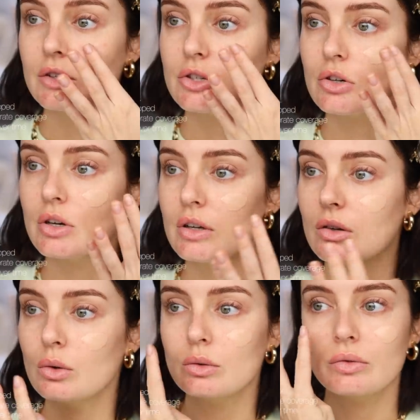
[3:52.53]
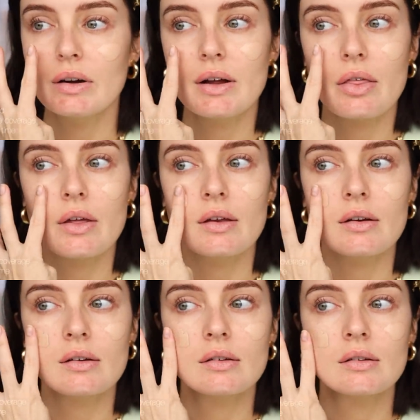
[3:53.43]
shook it, ooh, very
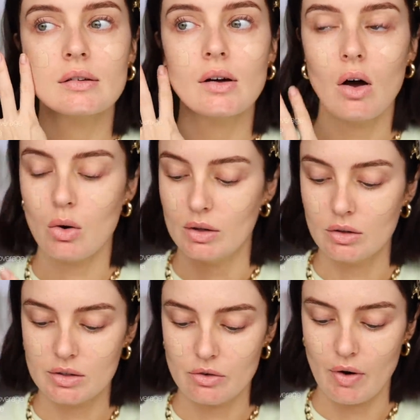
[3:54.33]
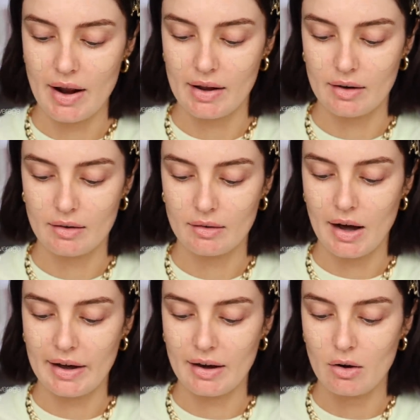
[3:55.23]
thin. Oh, it looks great.
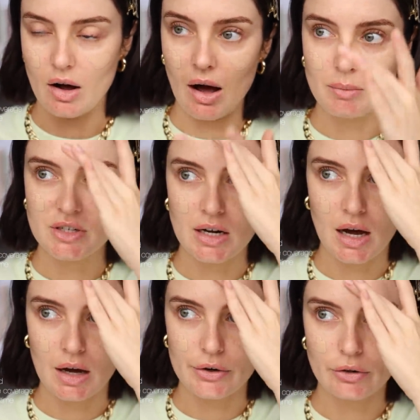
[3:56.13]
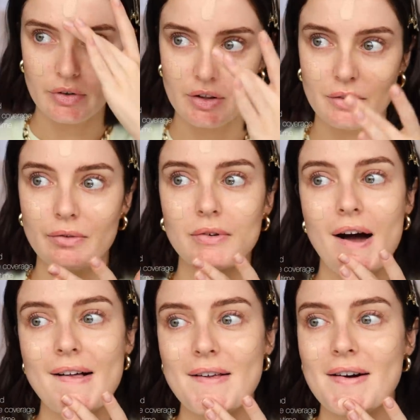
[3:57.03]
I ummed and ahed over the
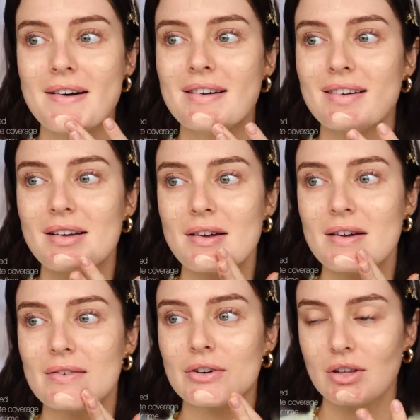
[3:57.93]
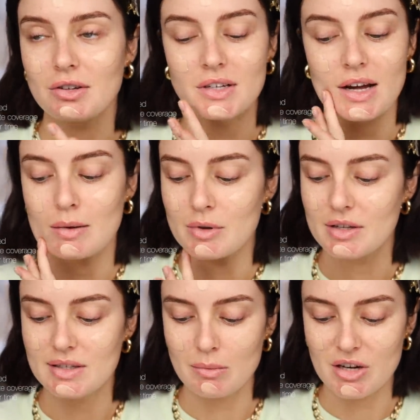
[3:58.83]
color for a long time
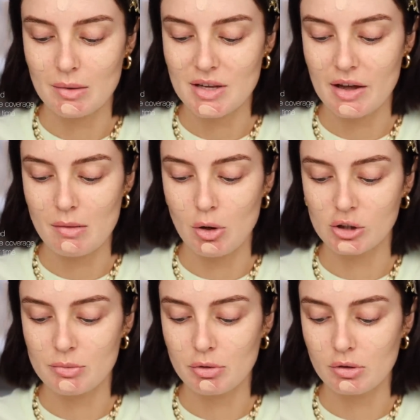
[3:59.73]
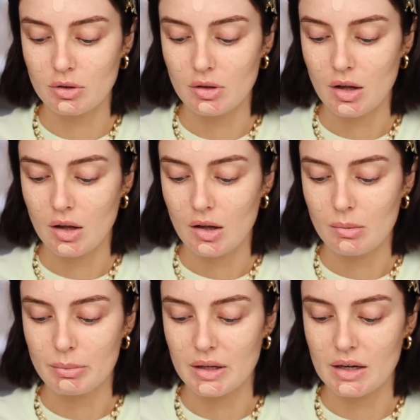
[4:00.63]
because sometimes I get multiple,
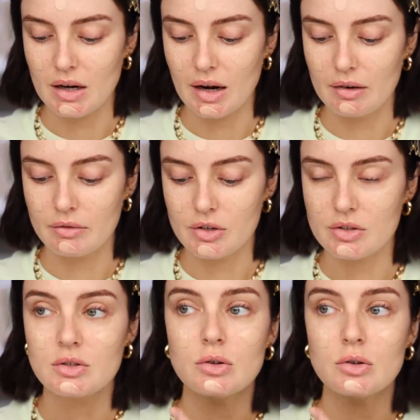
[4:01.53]
but I just